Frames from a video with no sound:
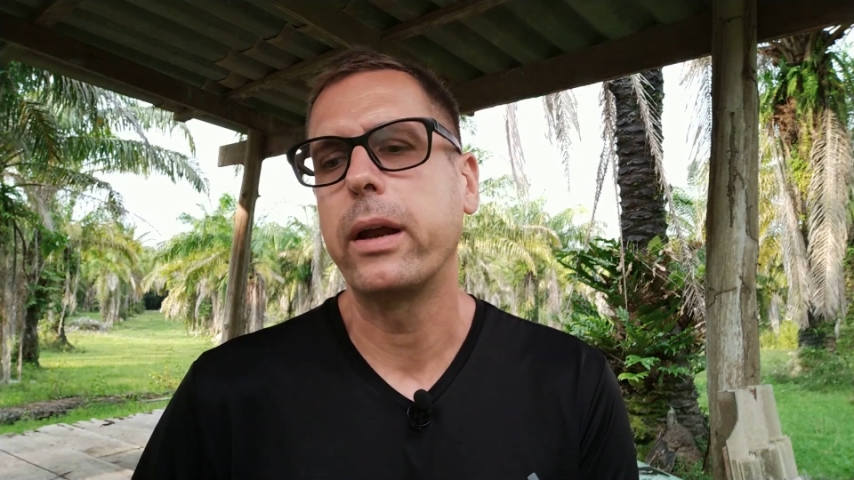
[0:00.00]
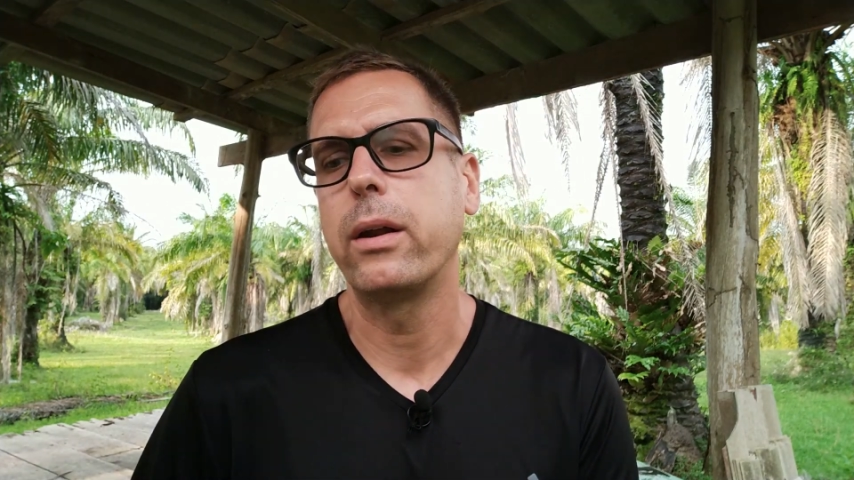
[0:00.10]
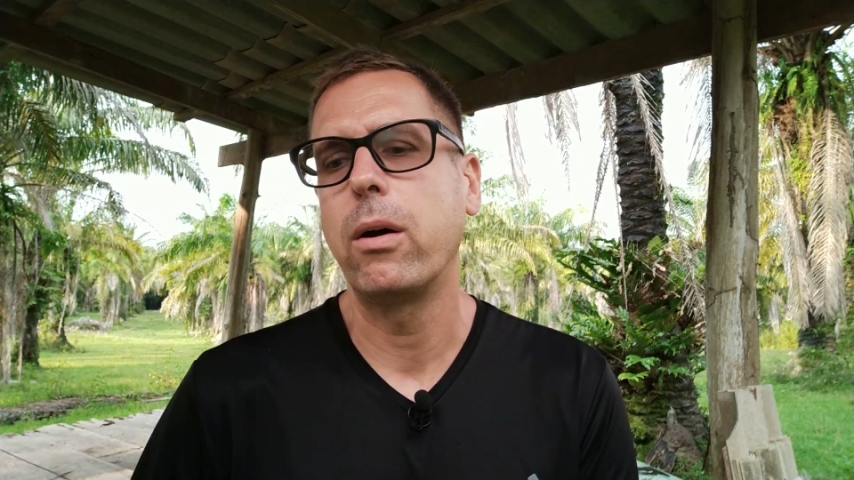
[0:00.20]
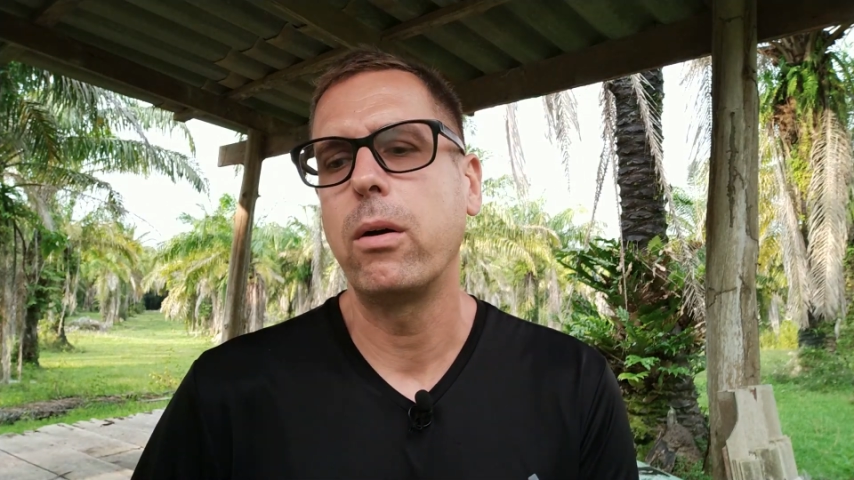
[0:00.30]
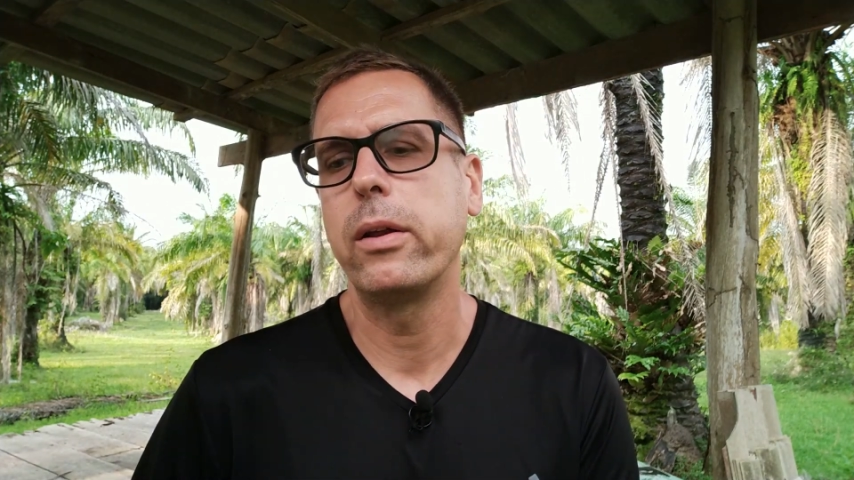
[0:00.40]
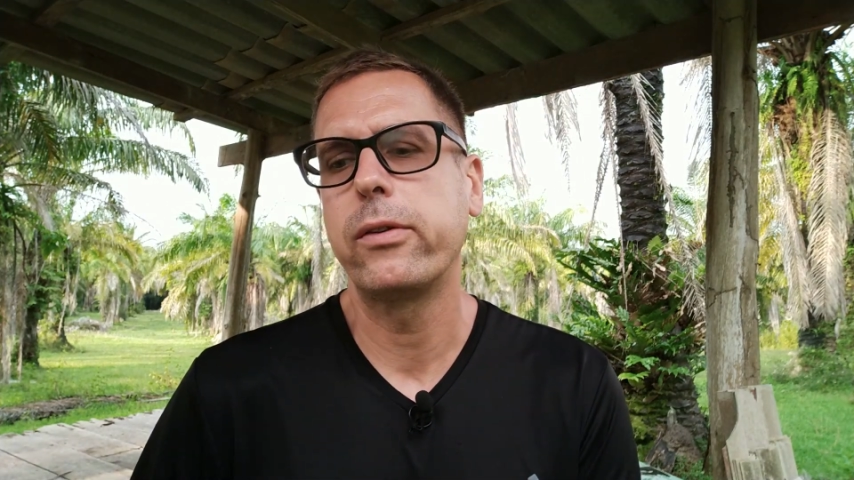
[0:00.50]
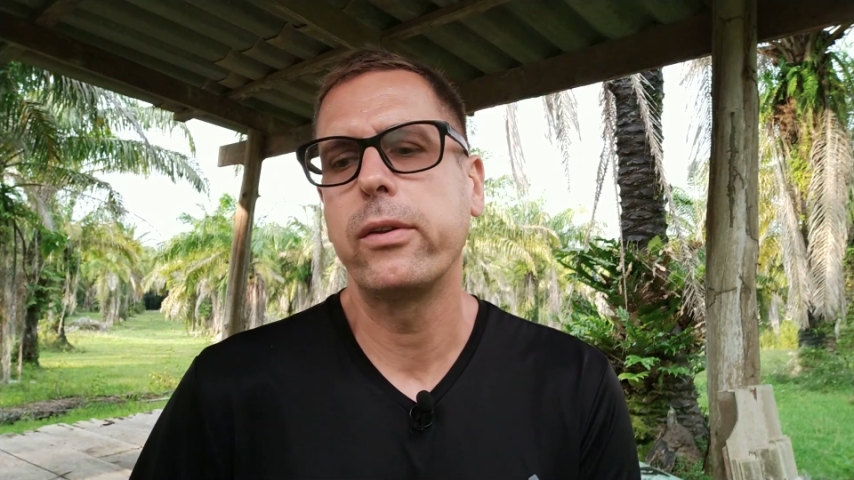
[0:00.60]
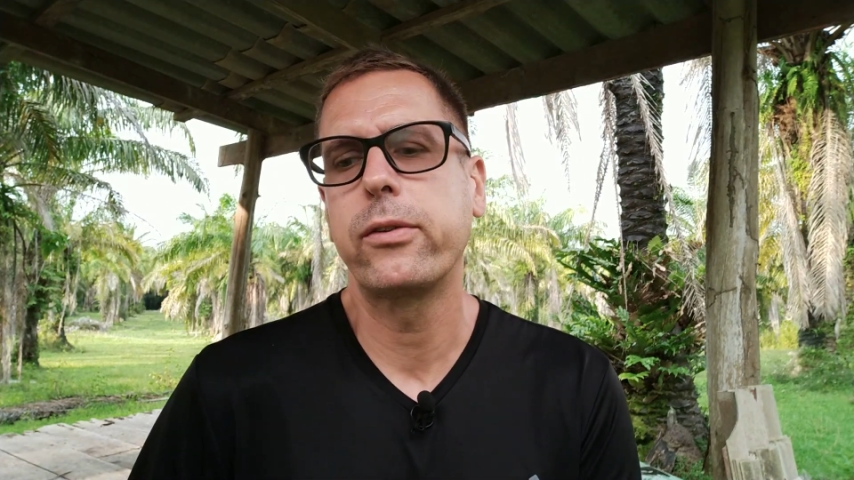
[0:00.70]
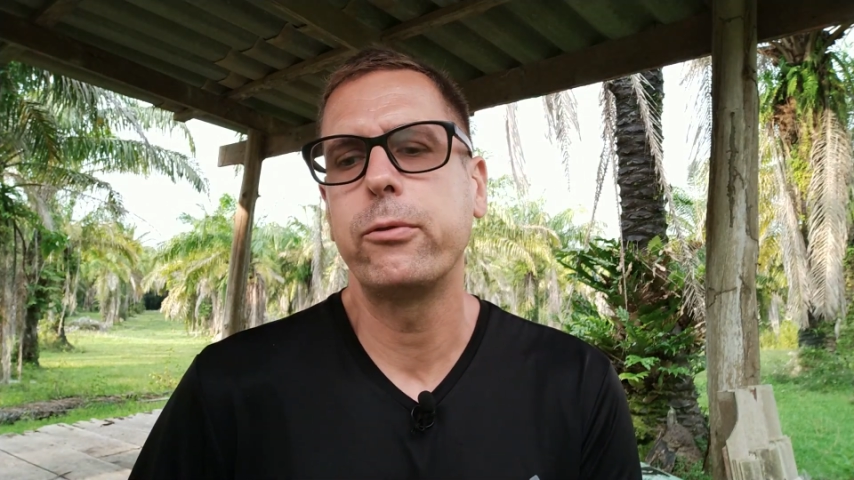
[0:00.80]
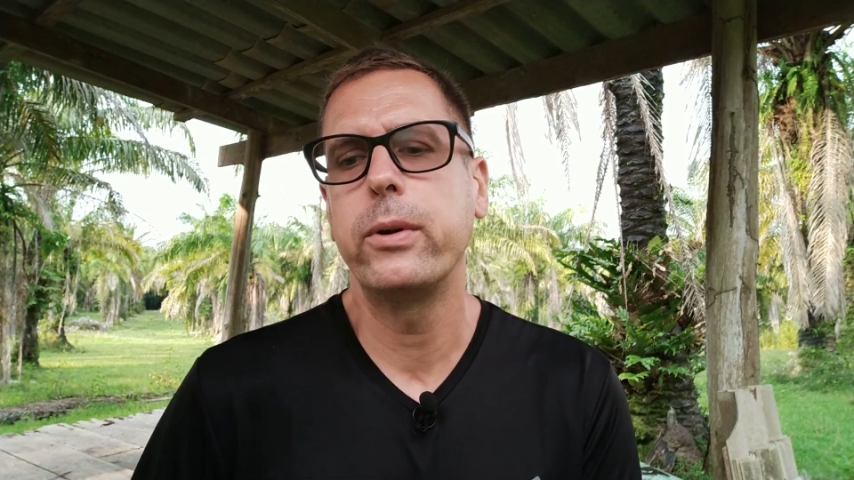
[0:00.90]
you know,
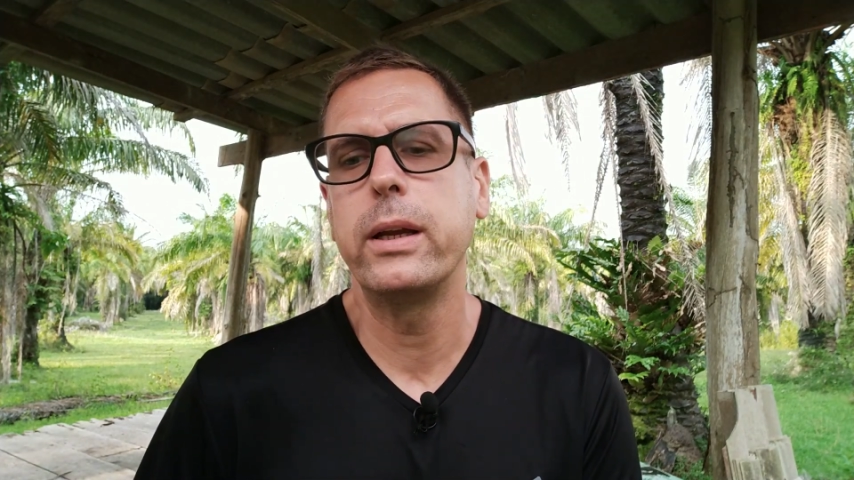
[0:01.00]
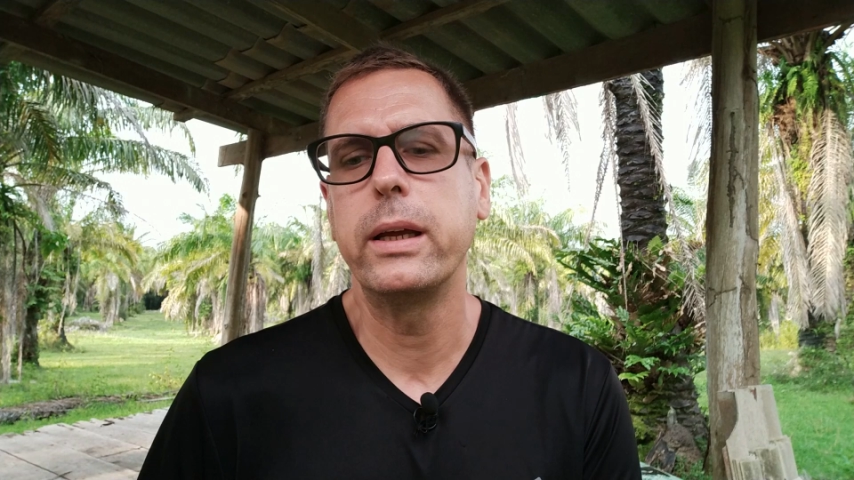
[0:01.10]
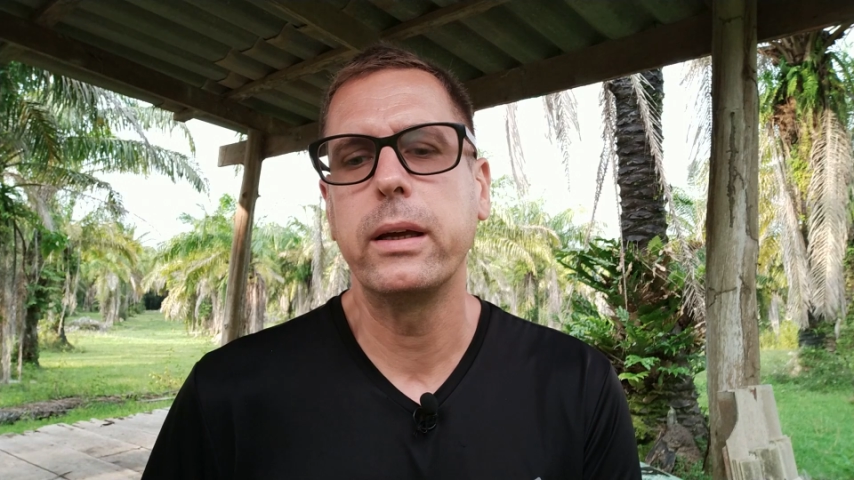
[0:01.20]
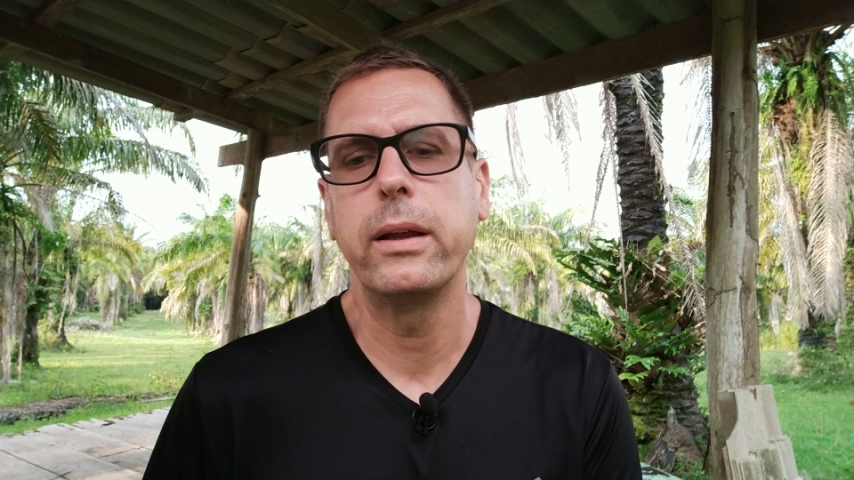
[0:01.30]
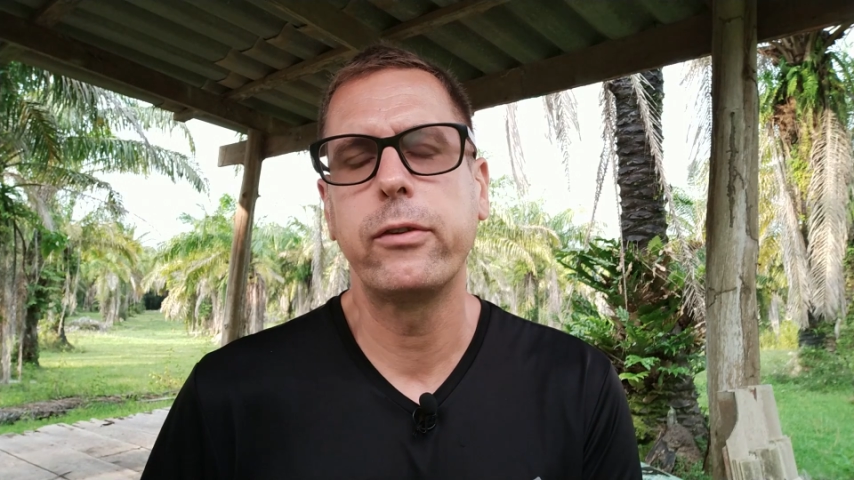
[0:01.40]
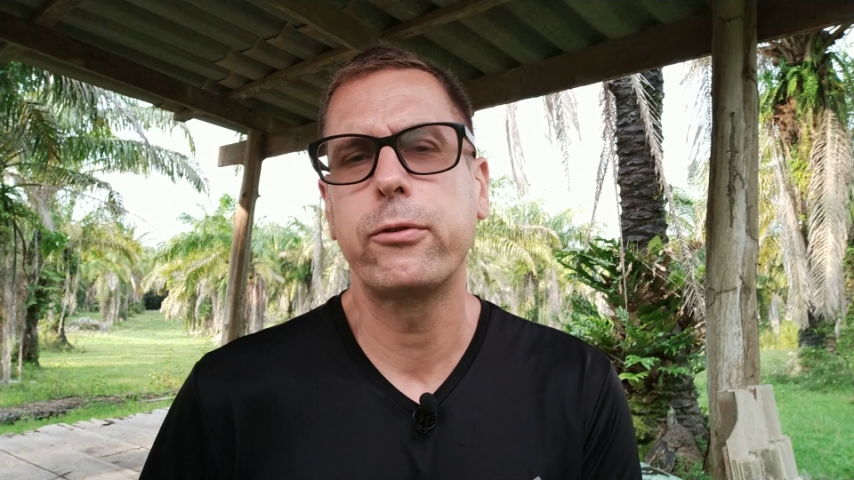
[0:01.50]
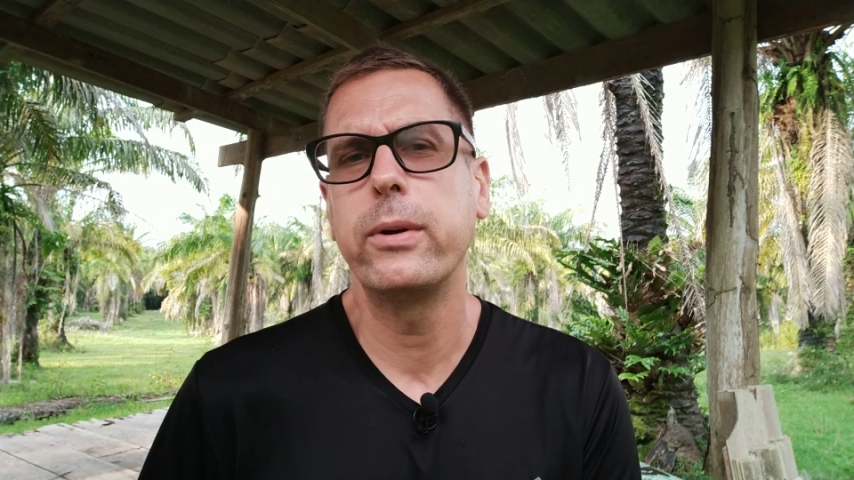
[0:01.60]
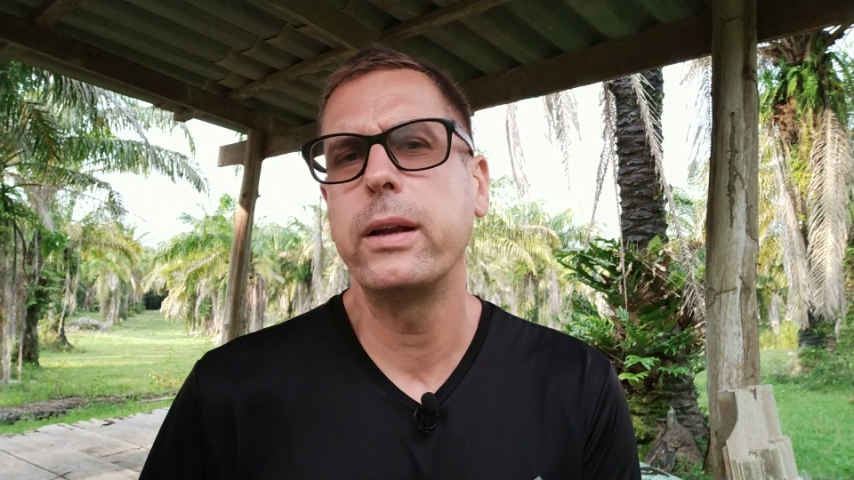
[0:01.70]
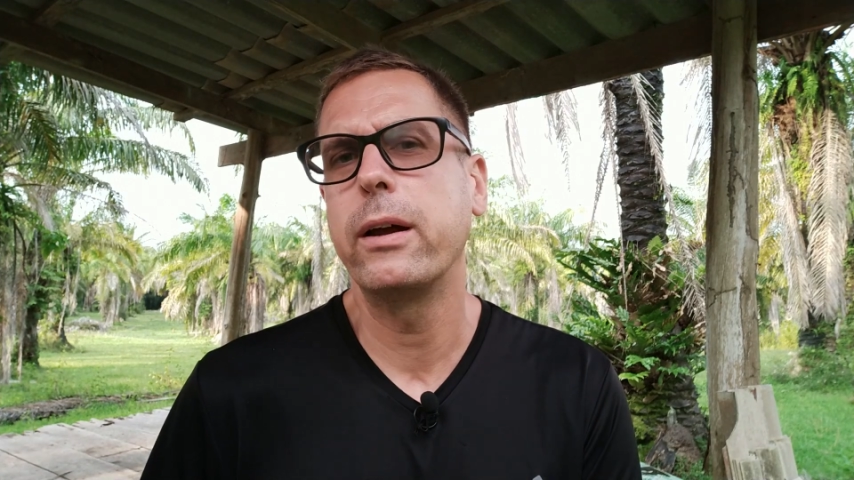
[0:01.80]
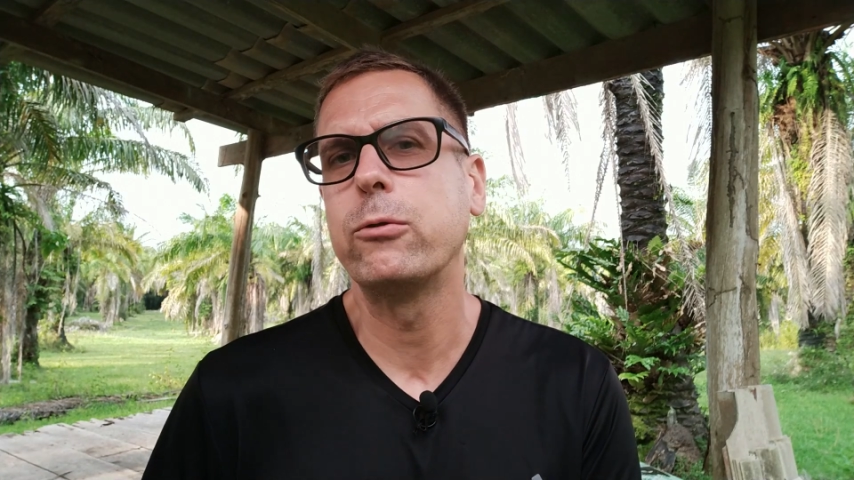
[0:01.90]
it's really